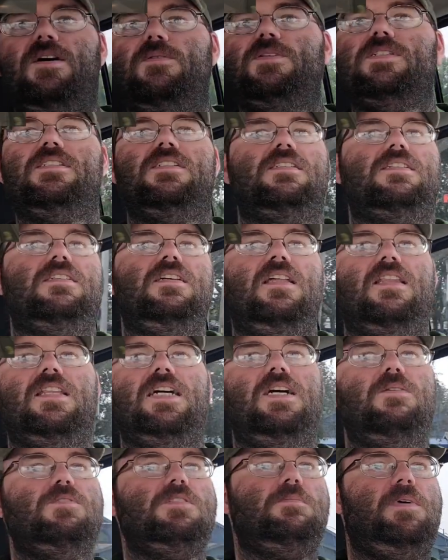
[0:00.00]
was
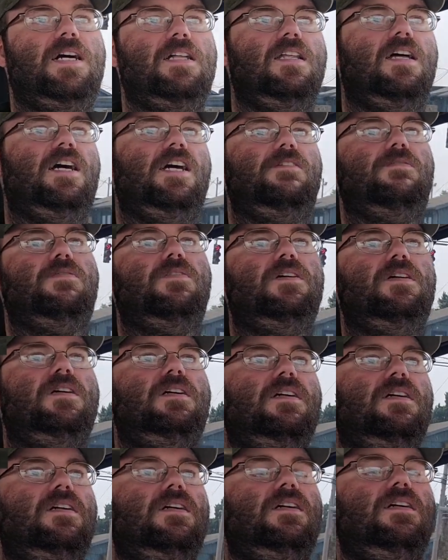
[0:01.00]
my life.
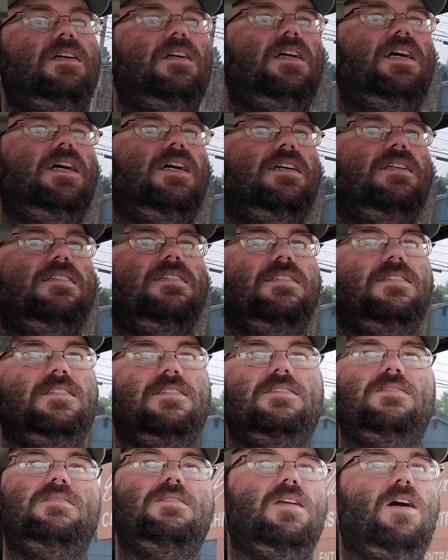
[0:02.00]
And
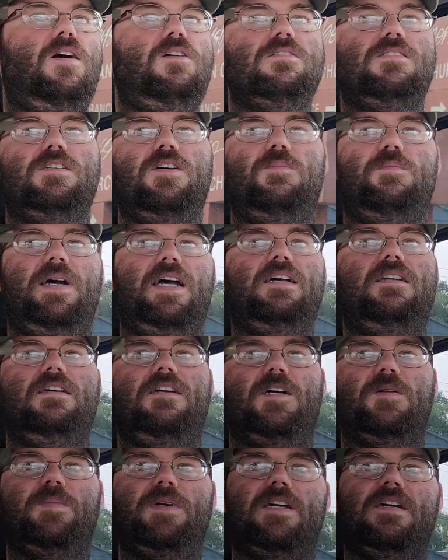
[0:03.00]
also
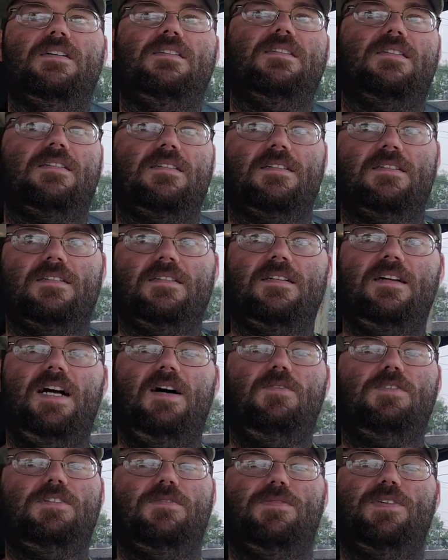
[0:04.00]
Manhunt, because I
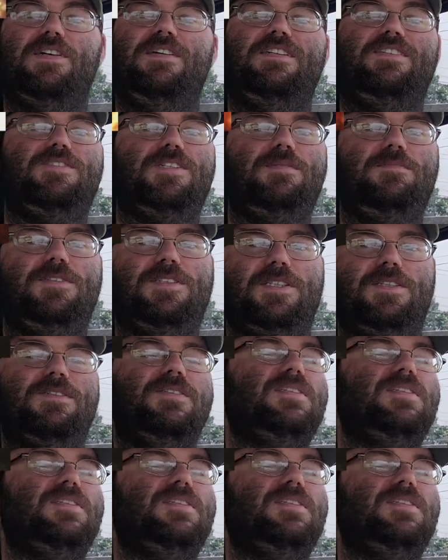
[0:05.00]
was a very troubled youth.